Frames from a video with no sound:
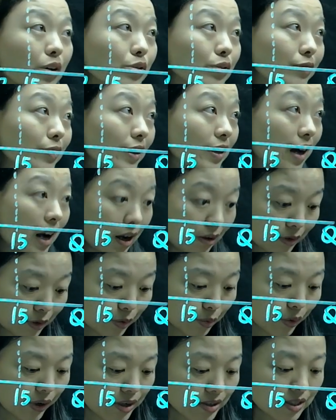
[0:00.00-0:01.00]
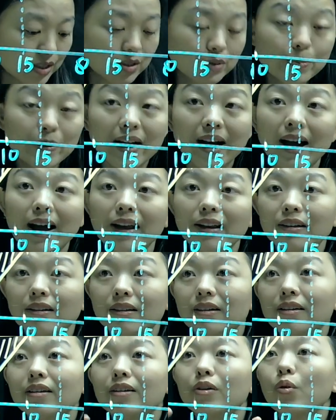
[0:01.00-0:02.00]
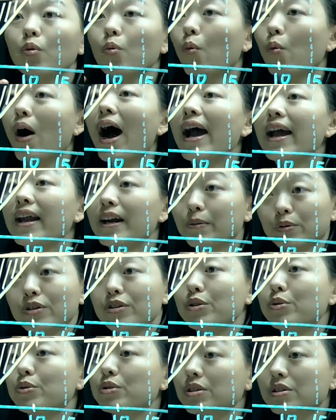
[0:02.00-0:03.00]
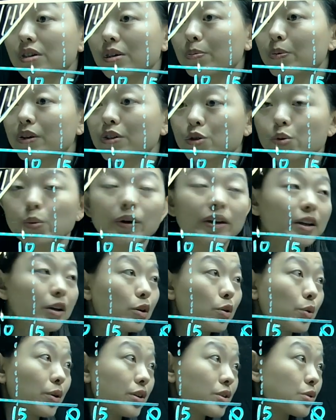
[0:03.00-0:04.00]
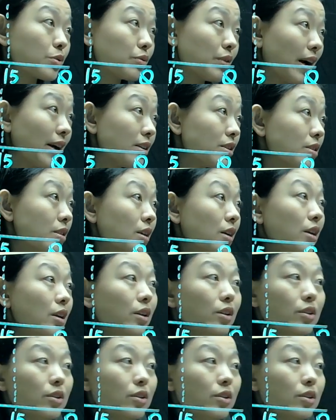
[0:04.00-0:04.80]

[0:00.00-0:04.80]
we need to figure out the reasons behind why the producer surplus will increase, right?